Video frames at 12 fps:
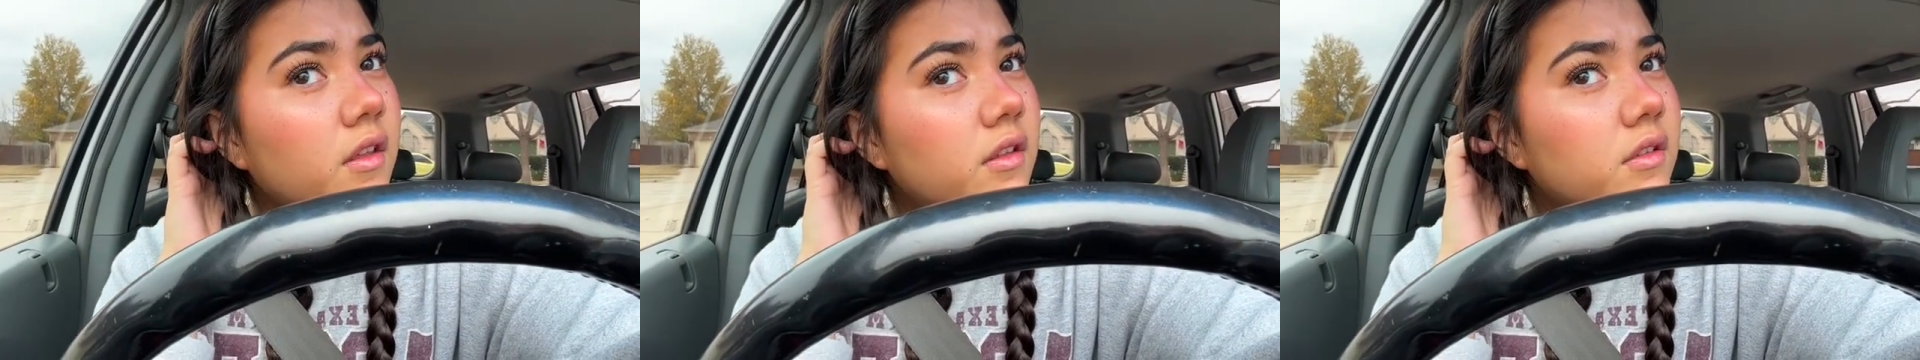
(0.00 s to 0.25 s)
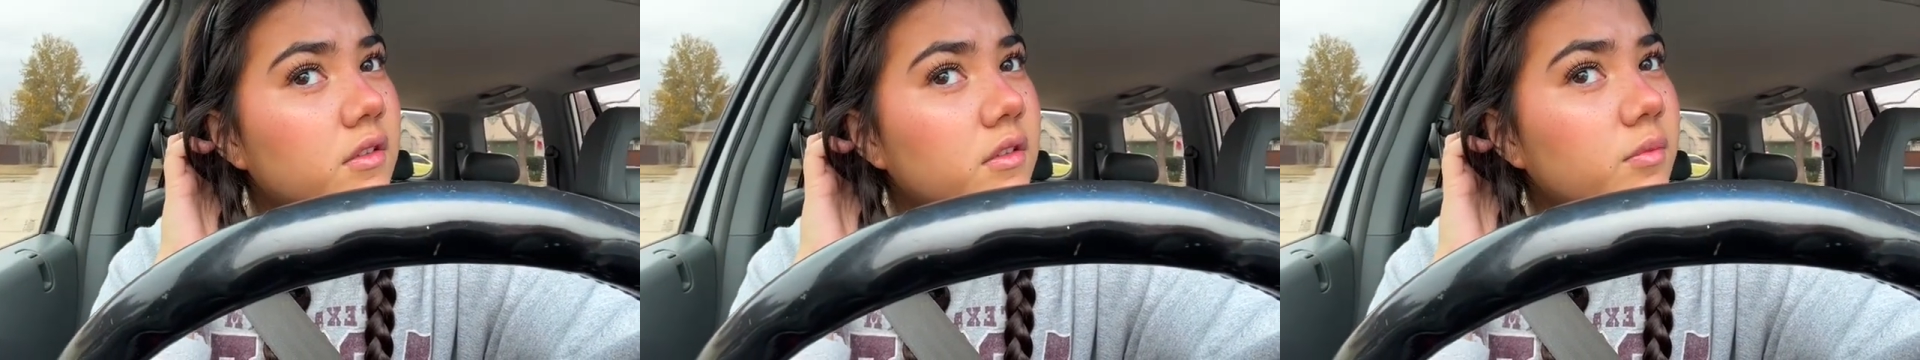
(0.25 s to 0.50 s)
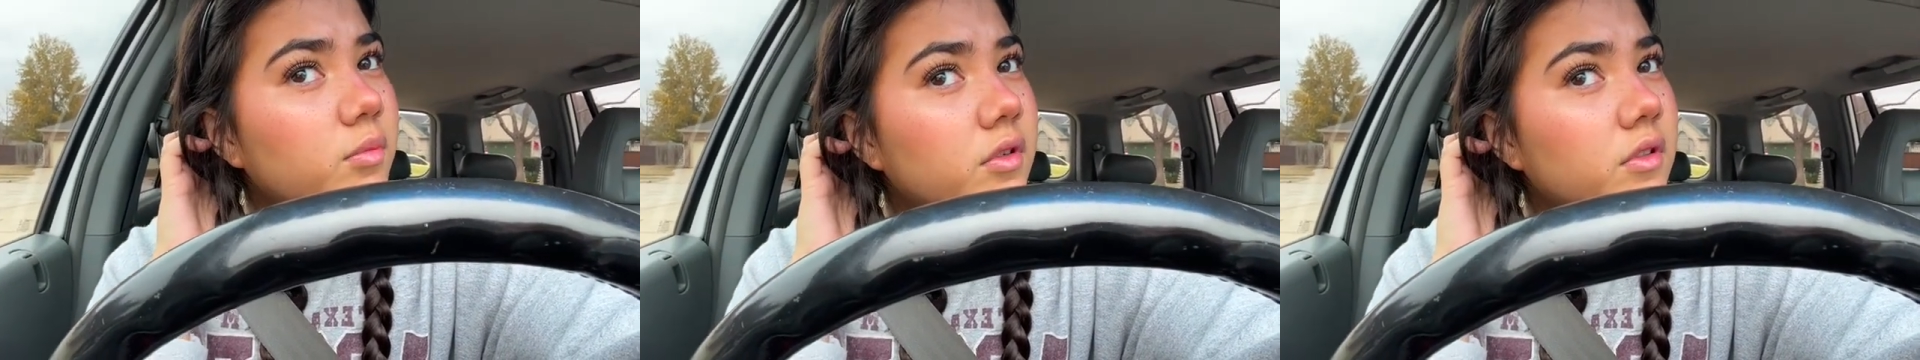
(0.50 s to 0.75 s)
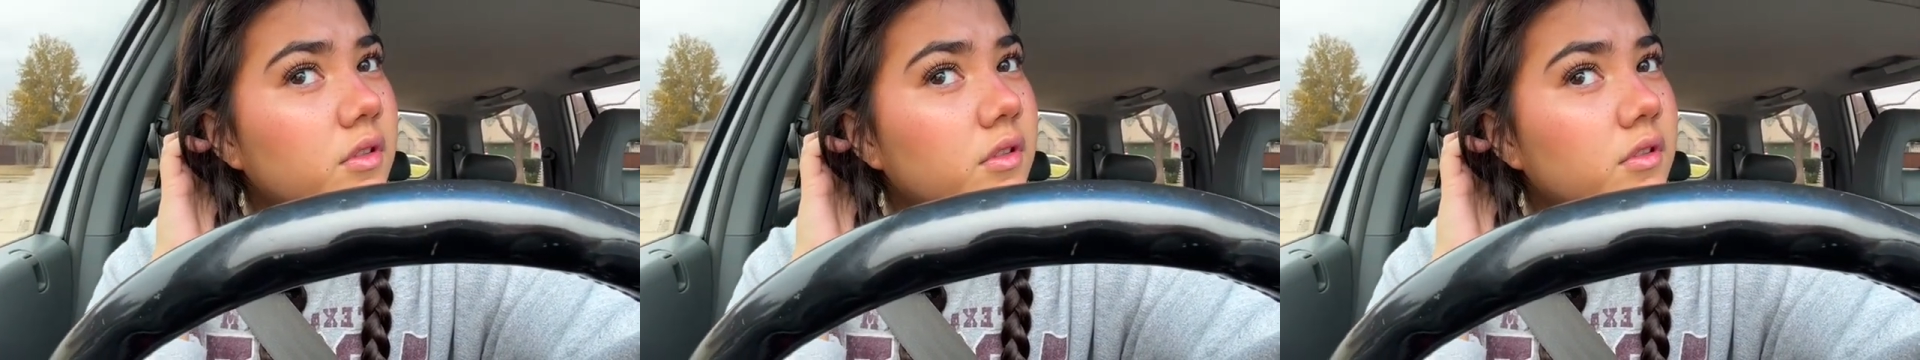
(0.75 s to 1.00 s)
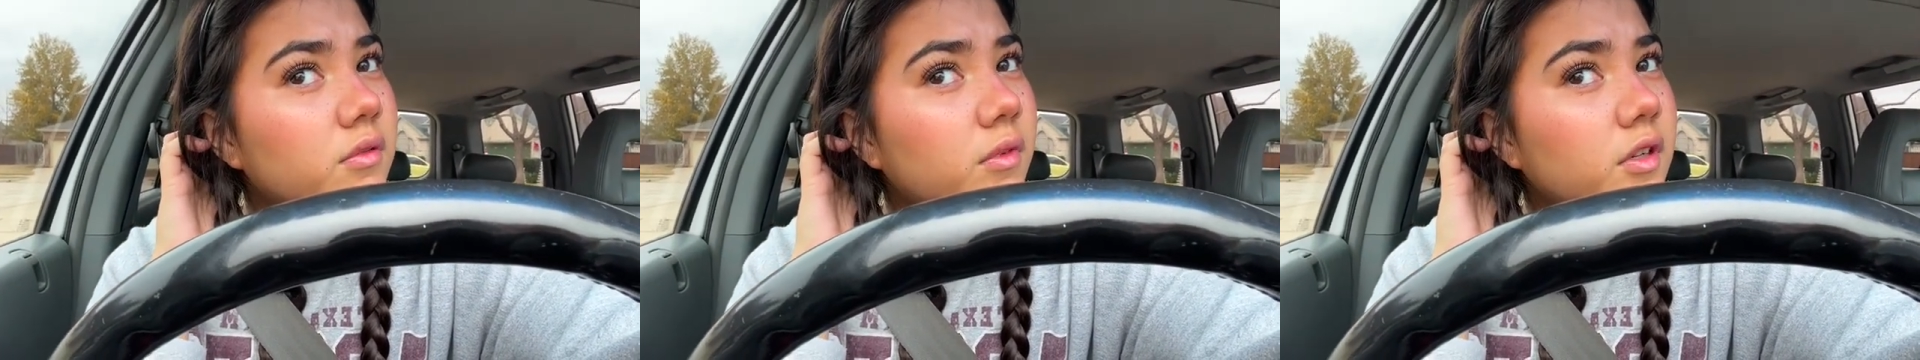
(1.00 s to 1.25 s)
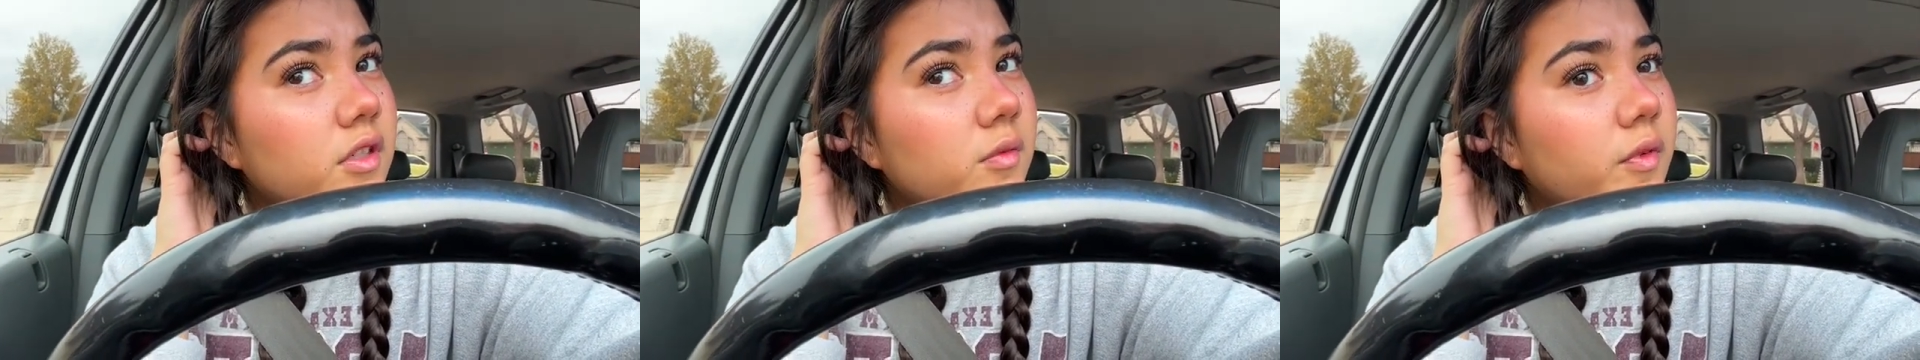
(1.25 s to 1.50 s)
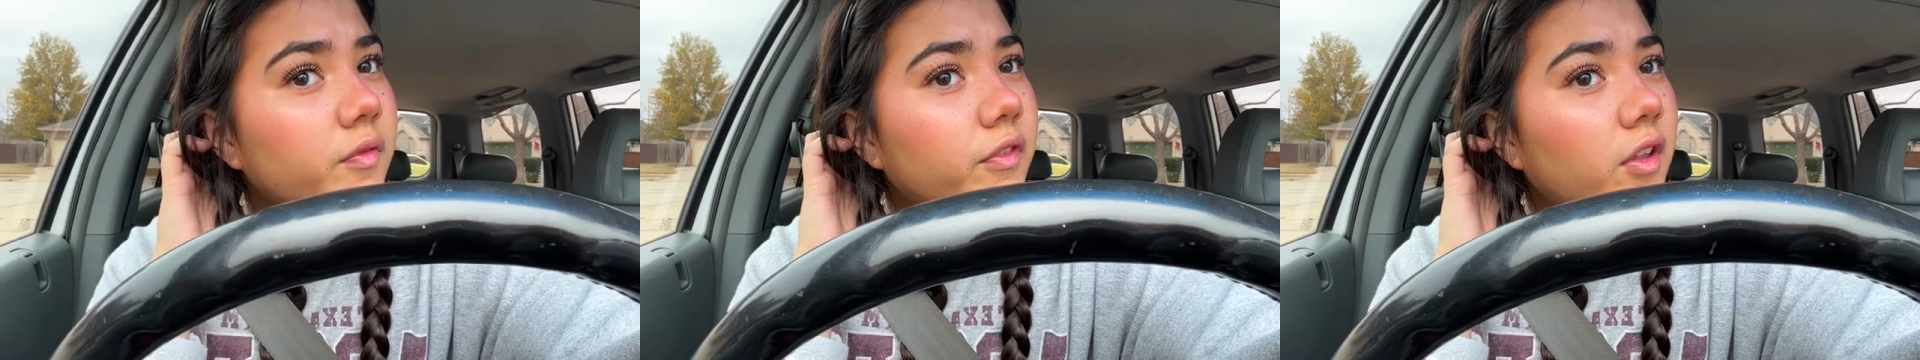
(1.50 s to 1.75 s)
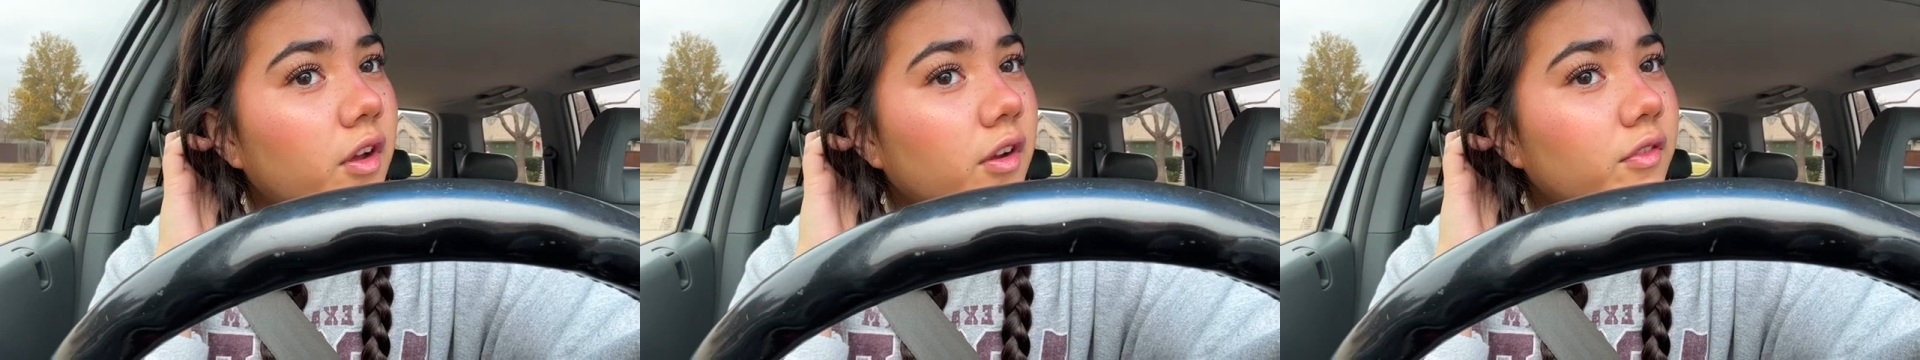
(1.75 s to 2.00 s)
This person is watching me
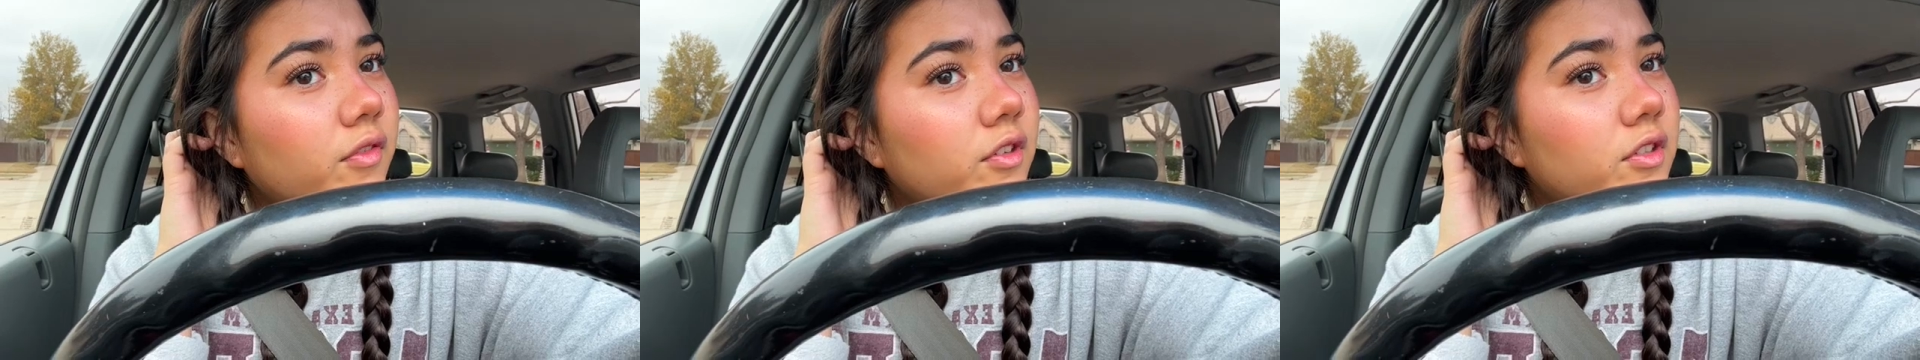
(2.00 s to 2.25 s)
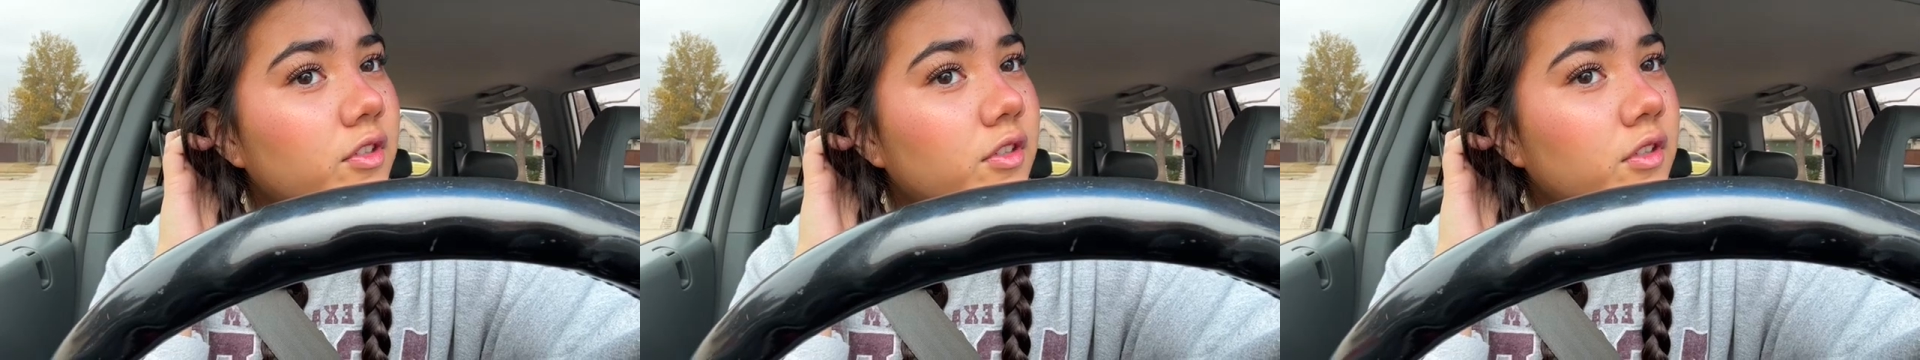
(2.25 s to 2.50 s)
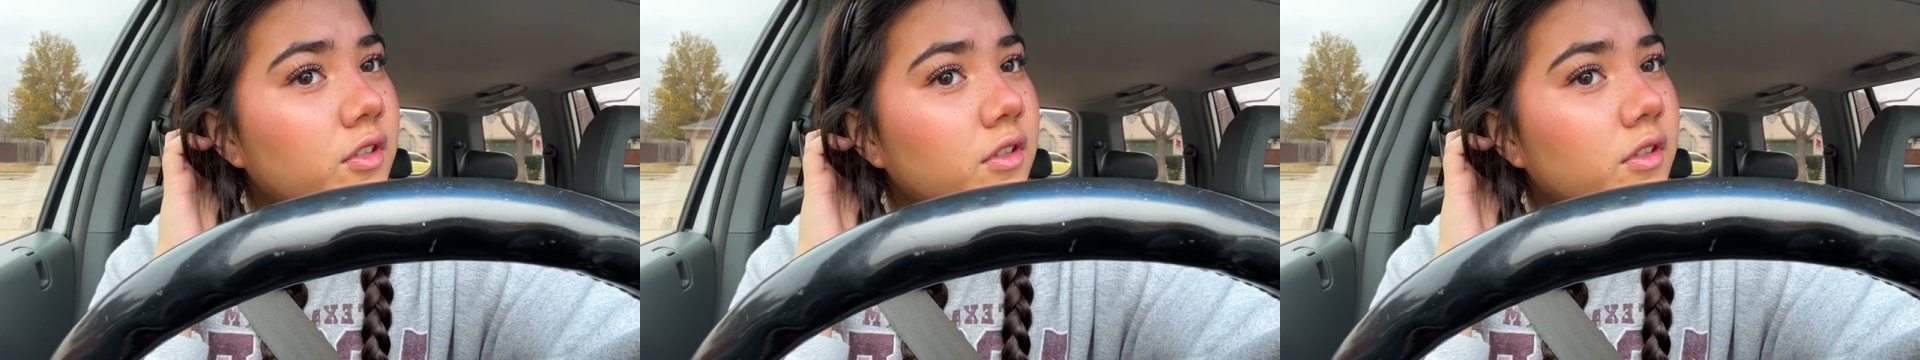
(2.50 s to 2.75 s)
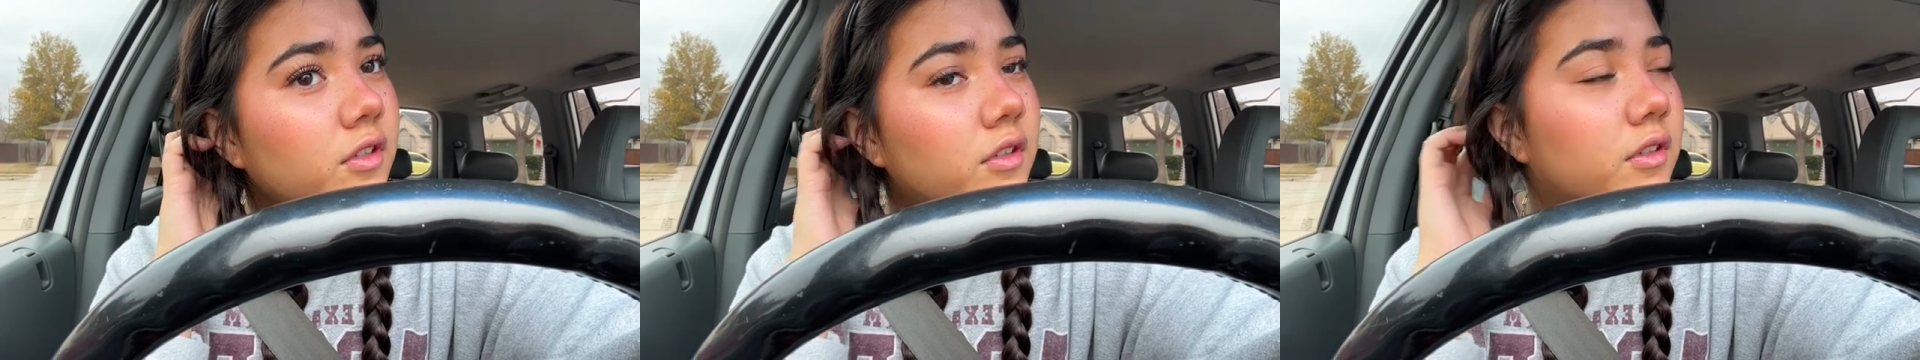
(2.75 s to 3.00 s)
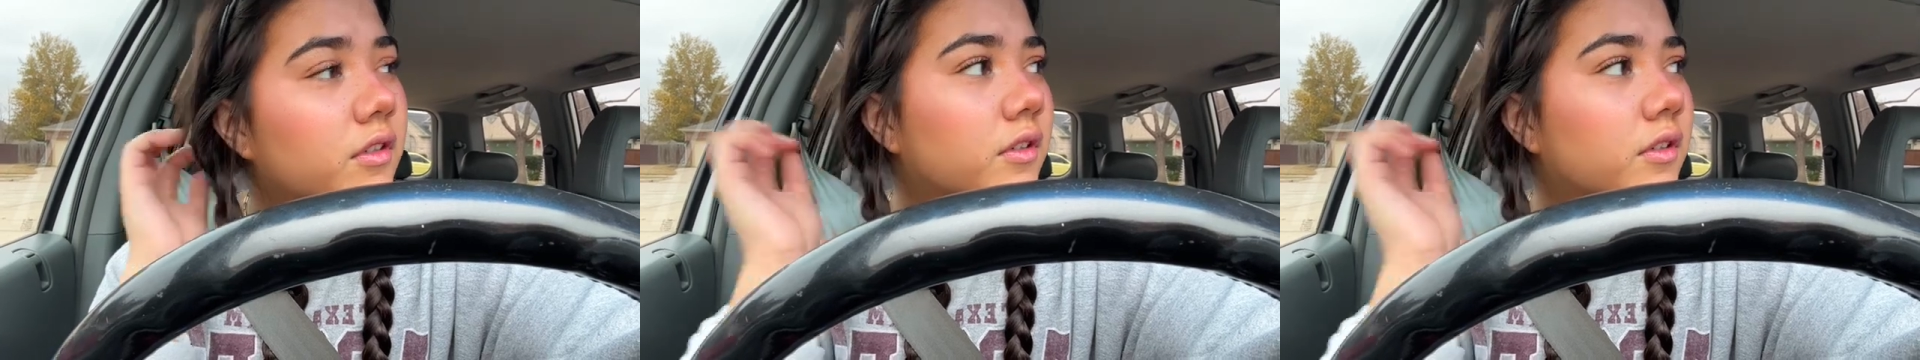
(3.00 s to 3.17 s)
vlog for sure.